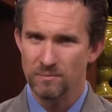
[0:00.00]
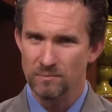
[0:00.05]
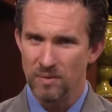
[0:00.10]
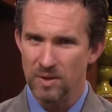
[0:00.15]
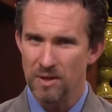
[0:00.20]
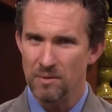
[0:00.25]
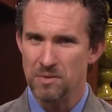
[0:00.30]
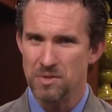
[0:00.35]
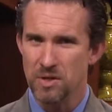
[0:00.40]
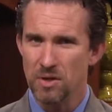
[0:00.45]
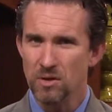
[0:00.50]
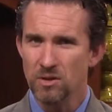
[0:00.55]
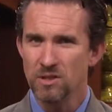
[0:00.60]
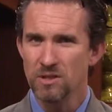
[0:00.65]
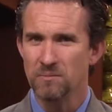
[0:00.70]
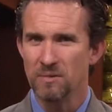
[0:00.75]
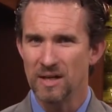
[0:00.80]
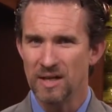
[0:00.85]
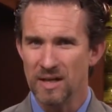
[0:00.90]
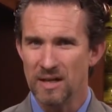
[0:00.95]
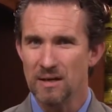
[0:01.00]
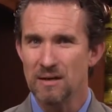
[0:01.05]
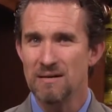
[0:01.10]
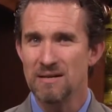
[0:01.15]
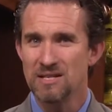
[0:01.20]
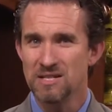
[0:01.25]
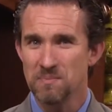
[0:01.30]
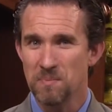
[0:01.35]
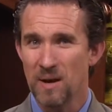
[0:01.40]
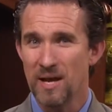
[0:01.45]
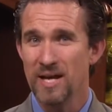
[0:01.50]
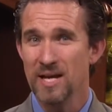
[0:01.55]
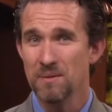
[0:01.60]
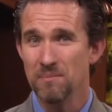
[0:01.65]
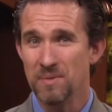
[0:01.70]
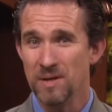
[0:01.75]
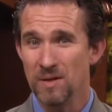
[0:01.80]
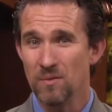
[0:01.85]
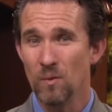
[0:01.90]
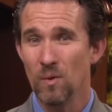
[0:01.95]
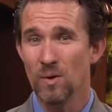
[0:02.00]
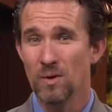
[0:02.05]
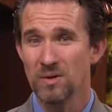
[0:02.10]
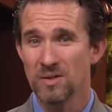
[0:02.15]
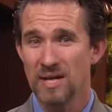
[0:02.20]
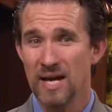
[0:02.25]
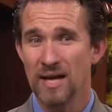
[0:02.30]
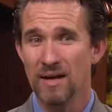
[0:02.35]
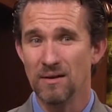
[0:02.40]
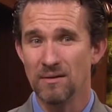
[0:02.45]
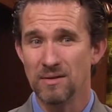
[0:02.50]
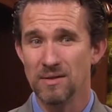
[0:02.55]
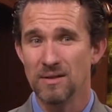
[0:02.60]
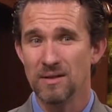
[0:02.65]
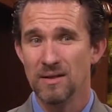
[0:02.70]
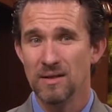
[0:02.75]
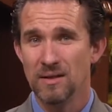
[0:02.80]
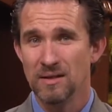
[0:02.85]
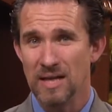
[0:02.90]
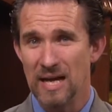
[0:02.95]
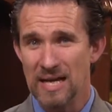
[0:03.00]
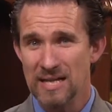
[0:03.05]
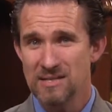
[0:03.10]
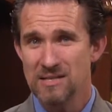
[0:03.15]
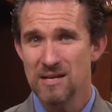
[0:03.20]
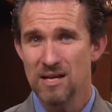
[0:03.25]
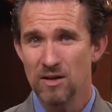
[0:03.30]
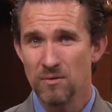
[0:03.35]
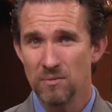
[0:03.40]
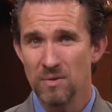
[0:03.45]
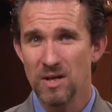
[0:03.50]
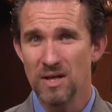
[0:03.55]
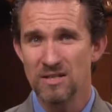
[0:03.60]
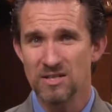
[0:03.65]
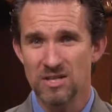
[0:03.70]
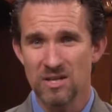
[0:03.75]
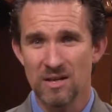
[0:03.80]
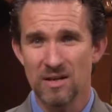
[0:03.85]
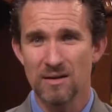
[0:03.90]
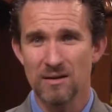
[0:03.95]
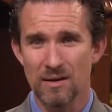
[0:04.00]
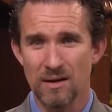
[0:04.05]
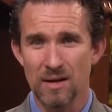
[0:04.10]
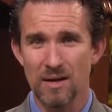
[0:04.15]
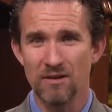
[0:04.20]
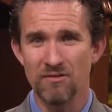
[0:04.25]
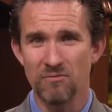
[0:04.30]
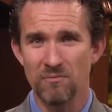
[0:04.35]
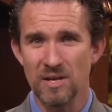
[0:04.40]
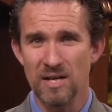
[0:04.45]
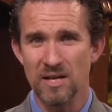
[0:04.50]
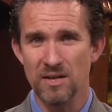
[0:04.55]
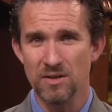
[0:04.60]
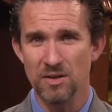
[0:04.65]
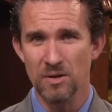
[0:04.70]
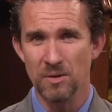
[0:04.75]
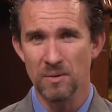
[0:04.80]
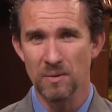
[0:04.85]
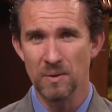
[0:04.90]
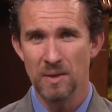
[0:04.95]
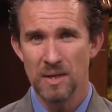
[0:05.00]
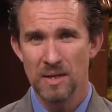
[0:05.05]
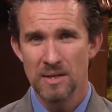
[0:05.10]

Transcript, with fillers: But it was ultimately God's plan being worked out. That's how much God loved me and you.